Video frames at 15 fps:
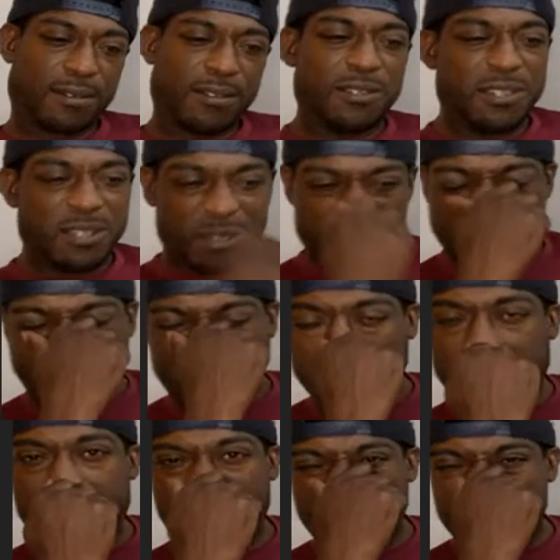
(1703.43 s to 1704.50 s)
You need the
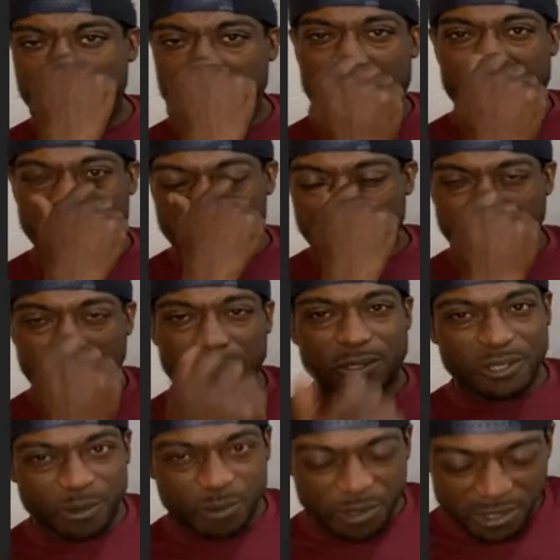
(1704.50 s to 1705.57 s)
passcode?
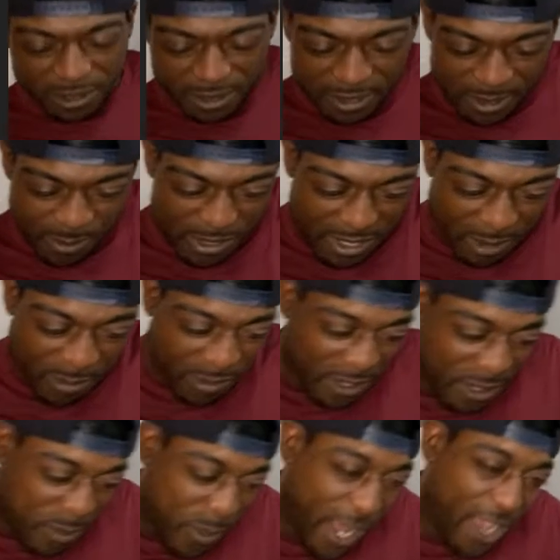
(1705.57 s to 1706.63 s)
Hold on, let me look for
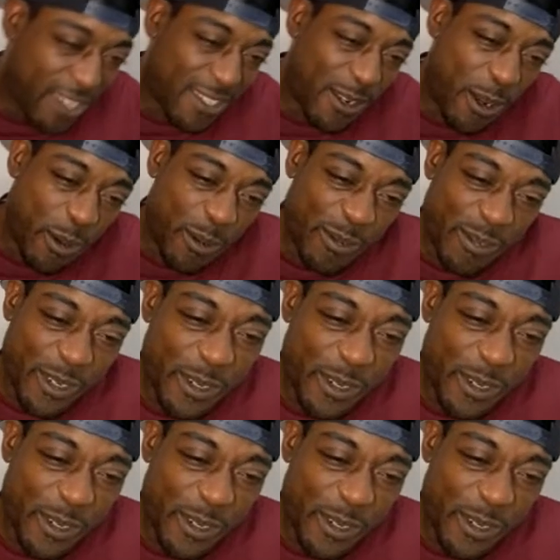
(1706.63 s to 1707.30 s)
this passcode